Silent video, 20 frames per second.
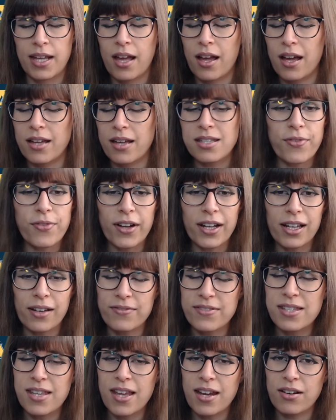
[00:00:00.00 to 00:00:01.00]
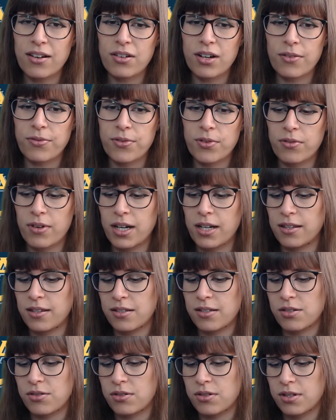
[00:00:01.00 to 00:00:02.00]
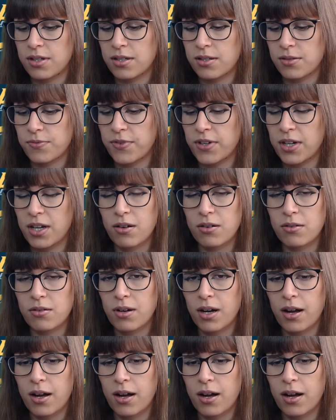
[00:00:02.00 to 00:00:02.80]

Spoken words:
As if I haven't said it enough already, this video,